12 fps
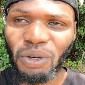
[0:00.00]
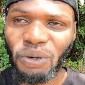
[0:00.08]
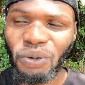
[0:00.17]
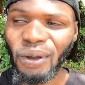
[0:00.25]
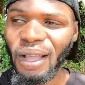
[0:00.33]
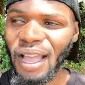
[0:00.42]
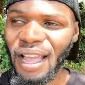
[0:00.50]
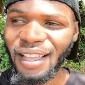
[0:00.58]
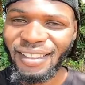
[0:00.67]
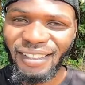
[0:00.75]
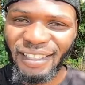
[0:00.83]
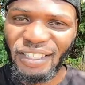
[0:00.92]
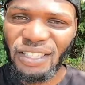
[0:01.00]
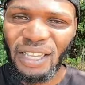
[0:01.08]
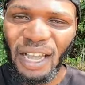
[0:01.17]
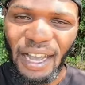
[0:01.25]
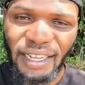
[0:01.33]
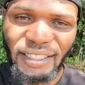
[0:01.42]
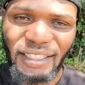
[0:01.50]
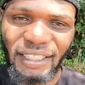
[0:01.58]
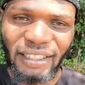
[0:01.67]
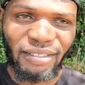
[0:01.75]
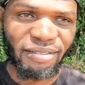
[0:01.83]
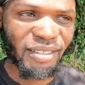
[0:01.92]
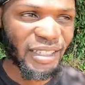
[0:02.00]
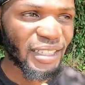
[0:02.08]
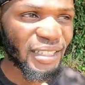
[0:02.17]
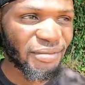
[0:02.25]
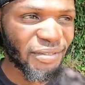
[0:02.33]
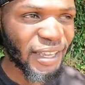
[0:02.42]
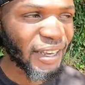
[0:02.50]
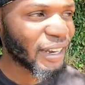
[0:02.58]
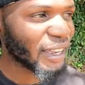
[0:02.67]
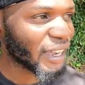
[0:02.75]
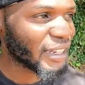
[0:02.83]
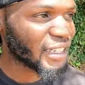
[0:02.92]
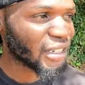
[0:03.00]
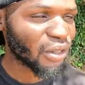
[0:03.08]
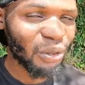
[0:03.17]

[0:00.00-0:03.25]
No, this hurt, this very hurt.